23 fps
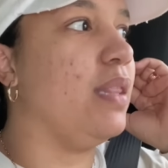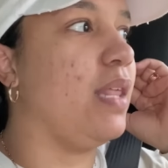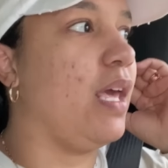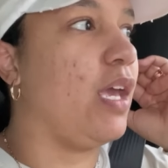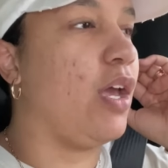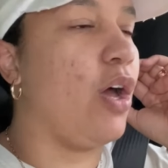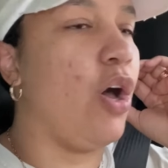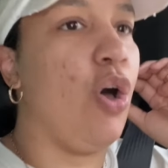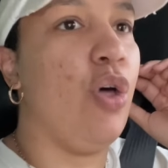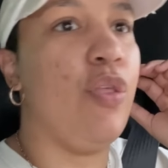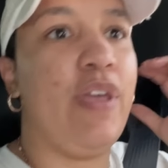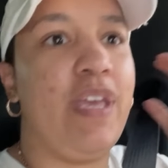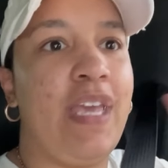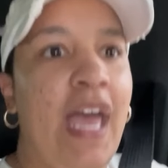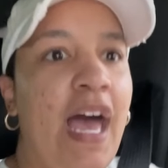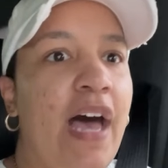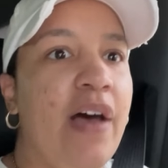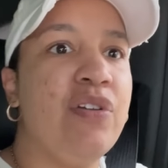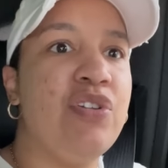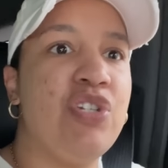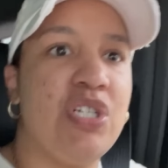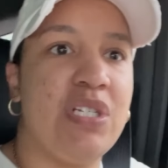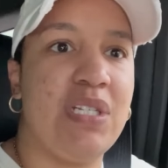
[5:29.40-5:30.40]
like all the
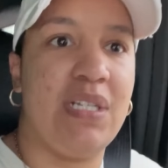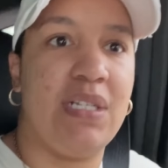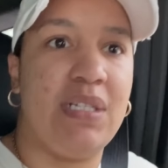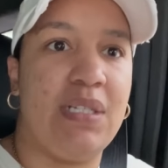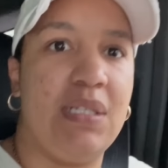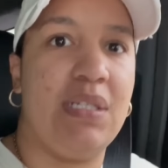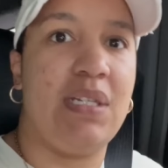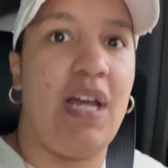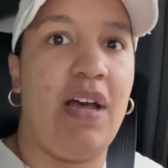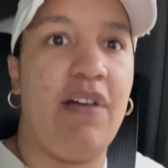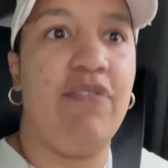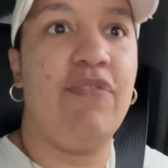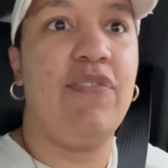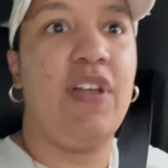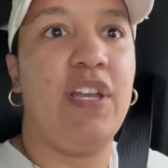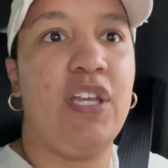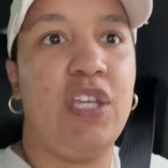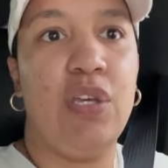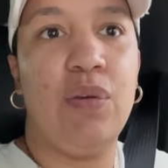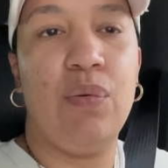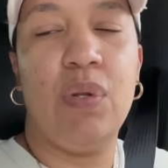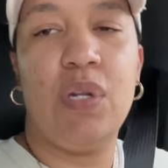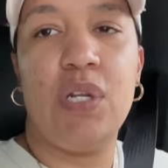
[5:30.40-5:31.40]
couches and stuff,
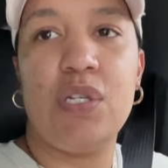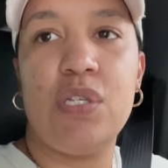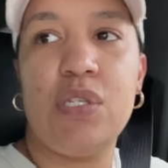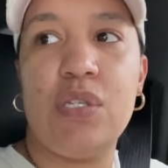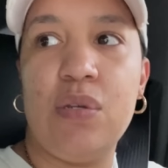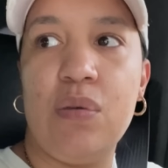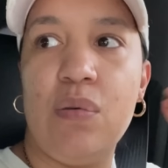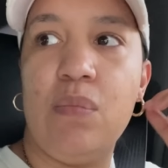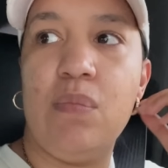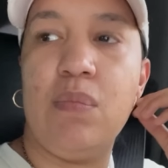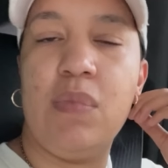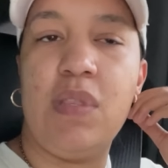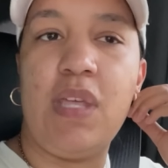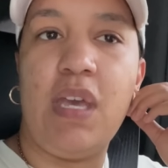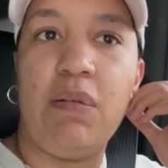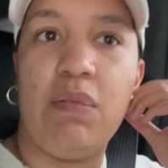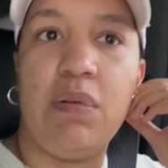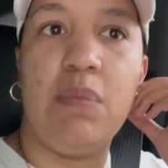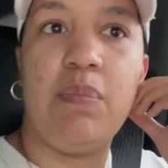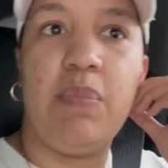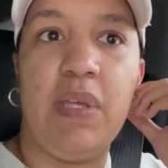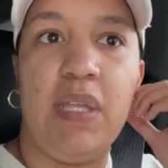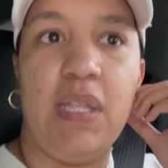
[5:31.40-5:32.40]
like you would assume they
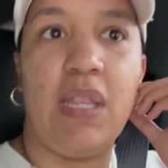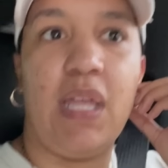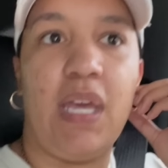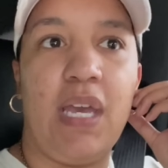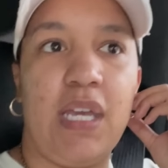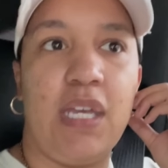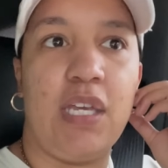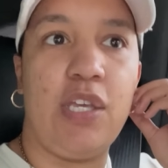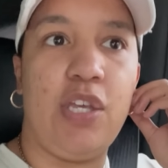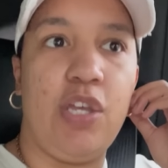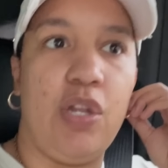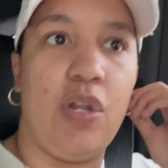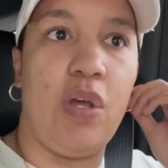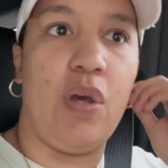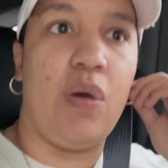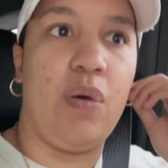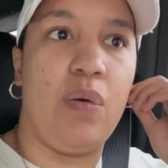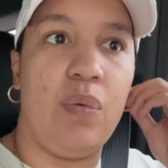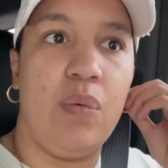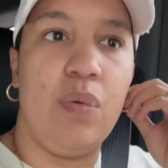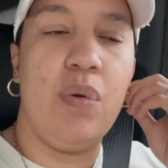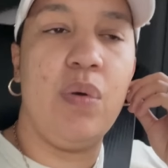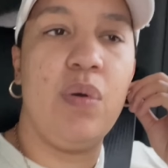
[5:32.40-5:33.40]
would be like, you
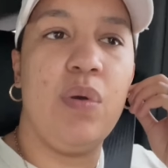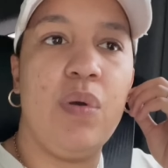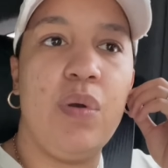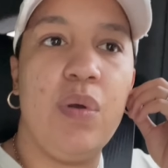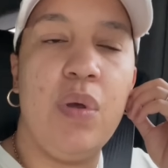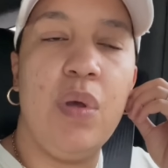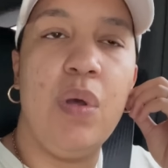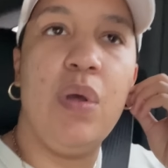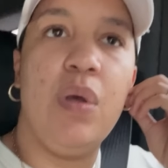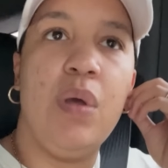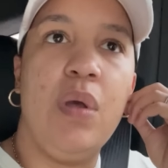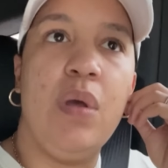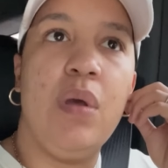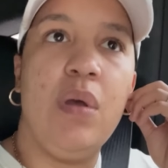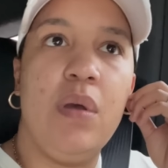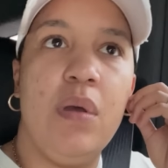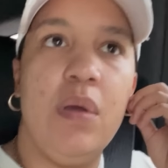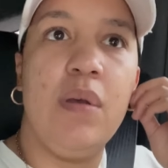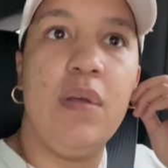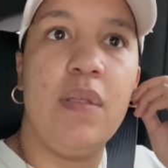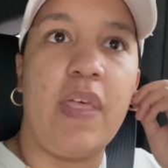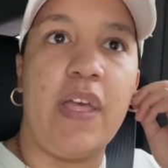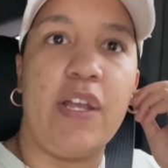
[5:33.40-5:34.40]
know,
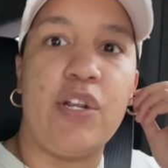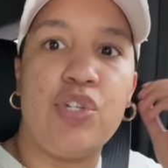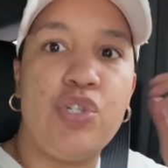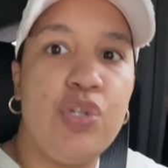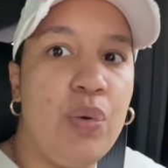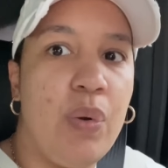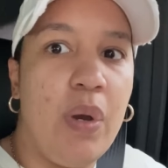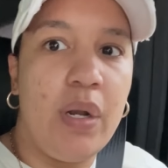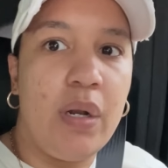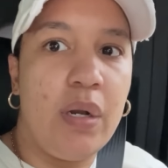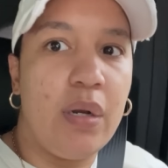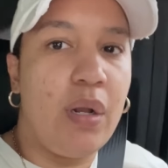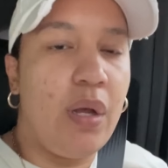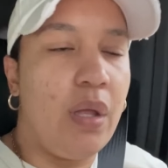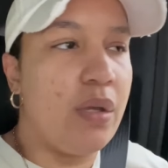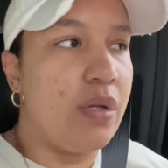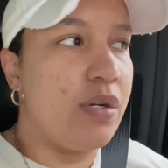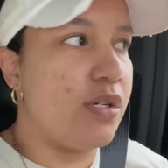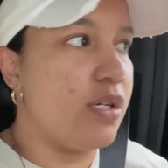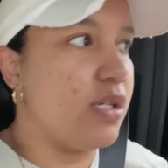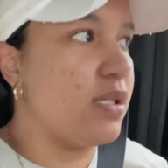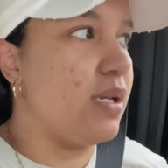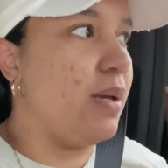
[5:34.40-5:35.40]
like
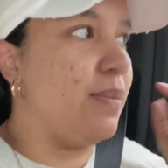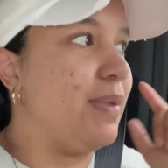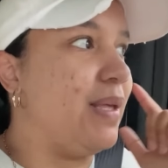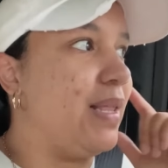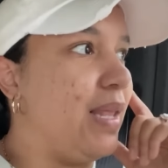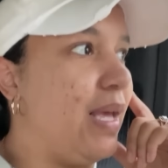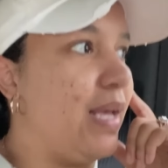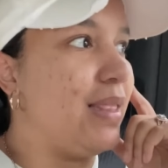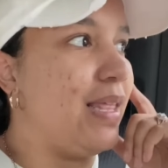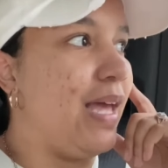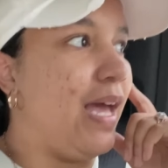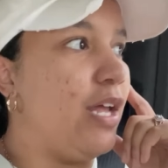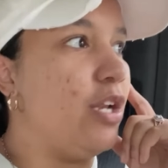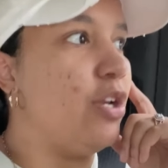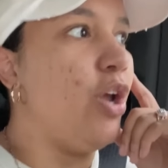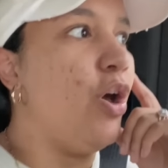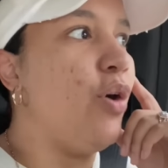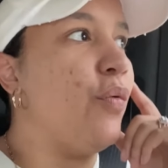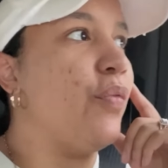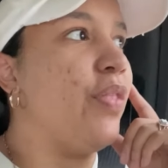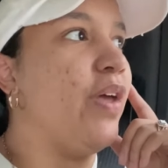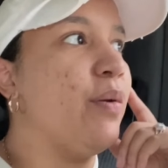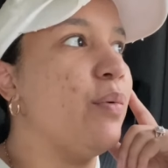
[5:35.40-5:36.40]
$200 or something like that.
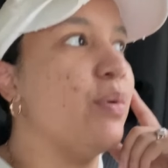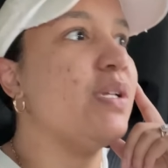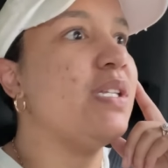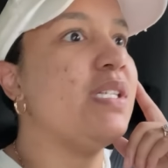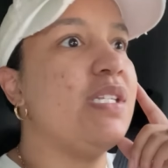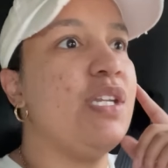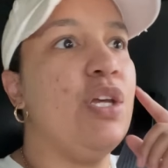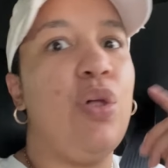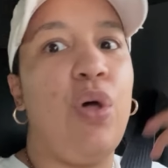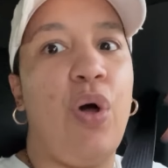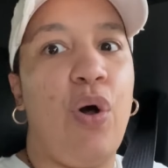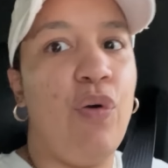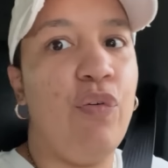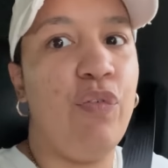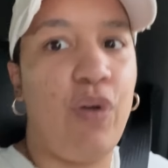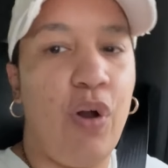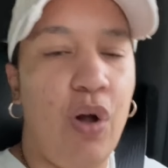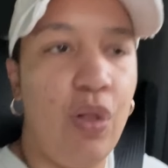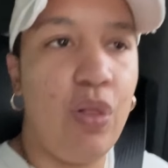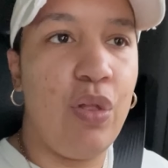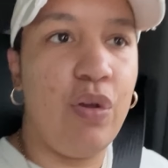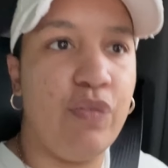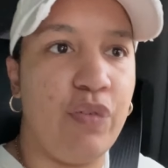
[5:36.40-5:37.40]
No, they were still
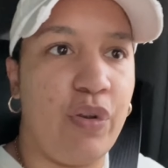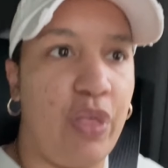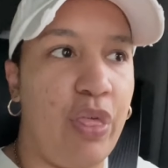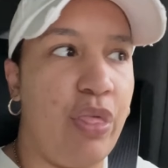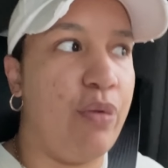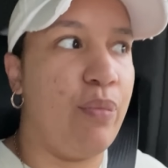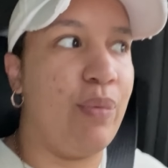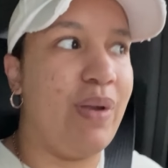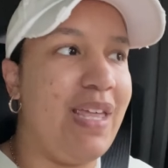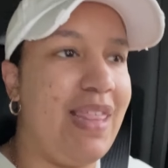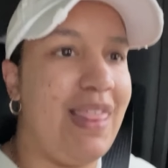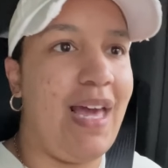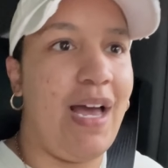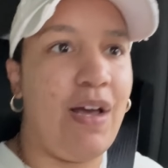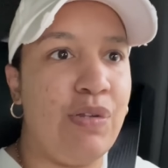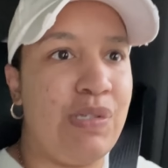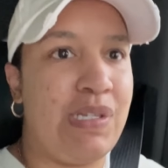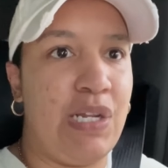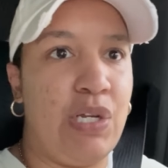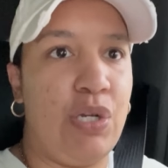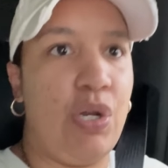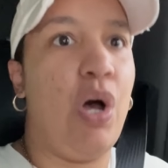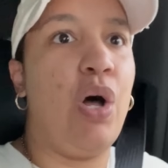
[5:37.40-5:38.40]
all over
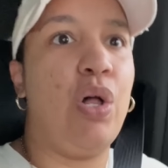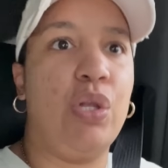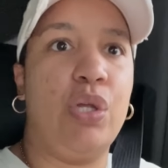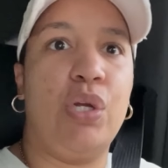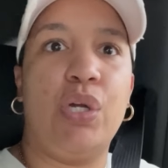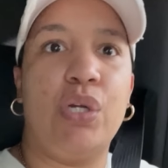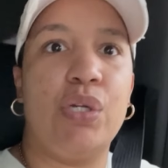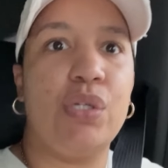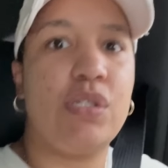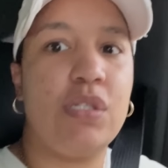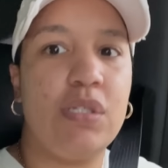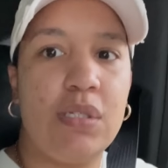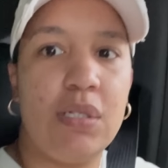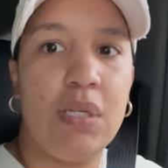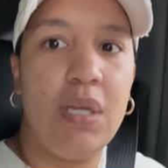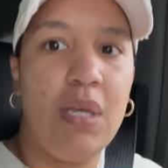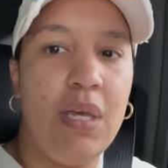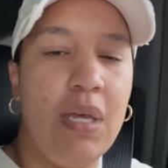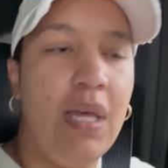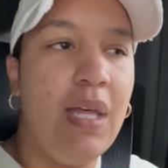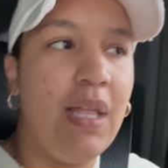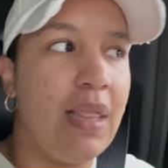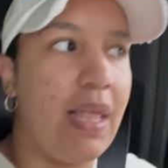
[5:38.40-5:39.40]

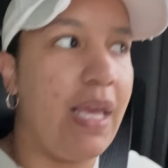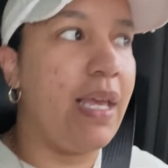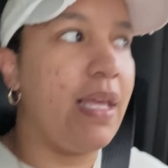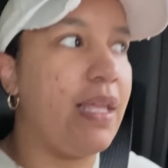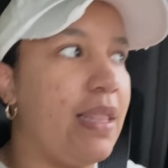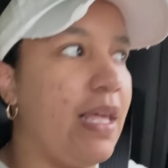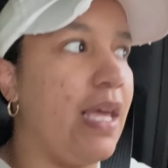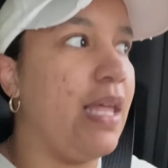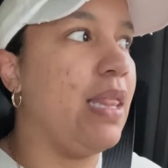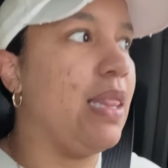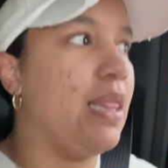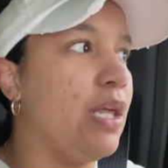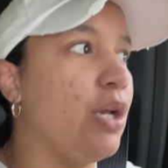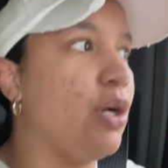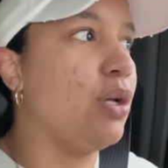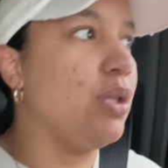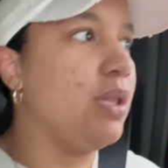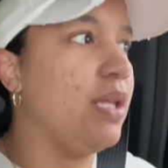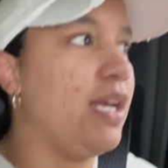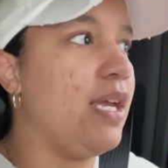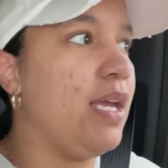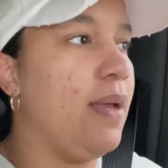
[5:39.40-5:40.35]
$3,000. Like they literally,